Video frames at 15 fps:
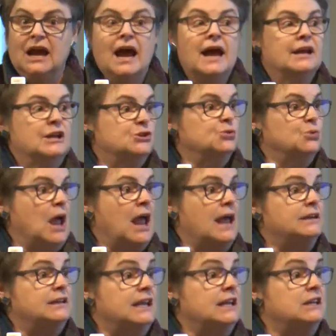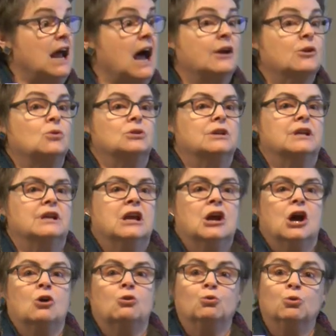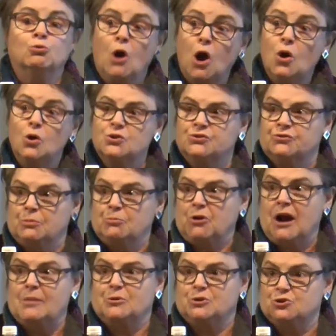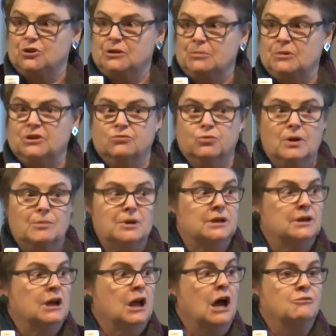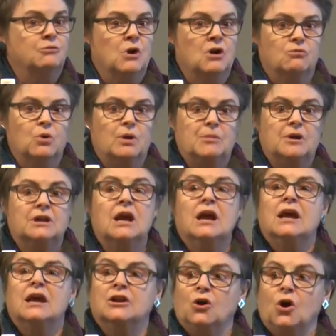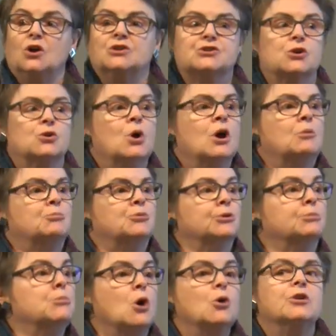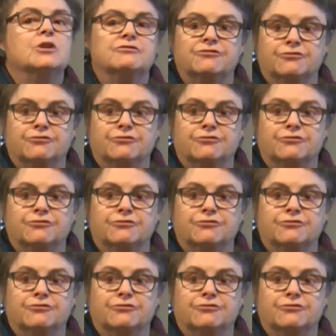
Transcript: And, as, and it not only rose from proper treatment of women, of, of women, it also promoted